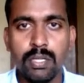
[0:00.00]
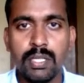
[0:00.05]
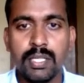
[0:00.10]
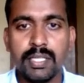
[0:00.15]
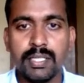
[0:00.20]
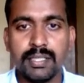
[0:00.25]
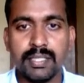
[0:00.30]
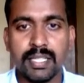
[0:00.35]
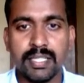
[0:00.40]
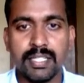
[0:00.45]

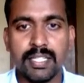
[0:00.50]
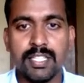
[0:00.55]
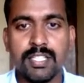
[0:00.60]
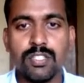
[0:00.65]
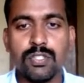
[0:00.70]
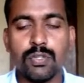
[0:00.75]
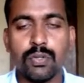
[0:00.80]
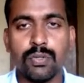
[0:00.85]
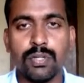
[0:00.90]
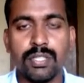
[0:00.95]
that is
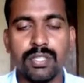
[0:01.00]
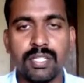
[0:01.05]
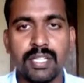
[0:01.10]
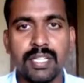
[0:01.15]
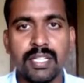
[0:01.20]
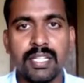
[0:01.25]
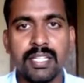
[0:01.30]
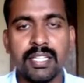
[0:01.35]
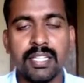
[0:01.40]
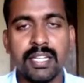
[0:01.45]

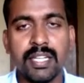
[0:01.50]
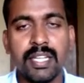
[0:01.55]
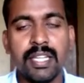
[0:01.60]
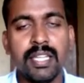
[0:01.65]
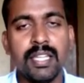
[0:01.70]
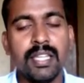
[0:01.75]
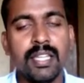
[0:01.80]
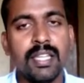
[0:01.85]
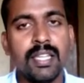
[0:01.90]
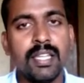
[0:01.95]

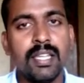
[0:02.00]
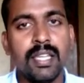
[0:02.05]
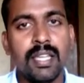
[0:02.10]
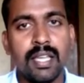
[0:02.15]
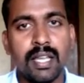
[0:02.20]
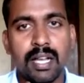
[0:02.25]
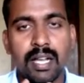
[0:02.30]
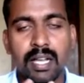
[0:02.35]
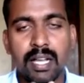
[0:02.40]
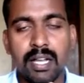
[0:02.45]
23
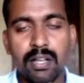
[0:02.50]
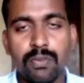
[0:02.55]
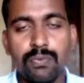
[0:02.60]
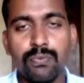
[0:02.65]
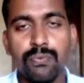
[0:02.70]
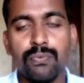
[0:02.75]
half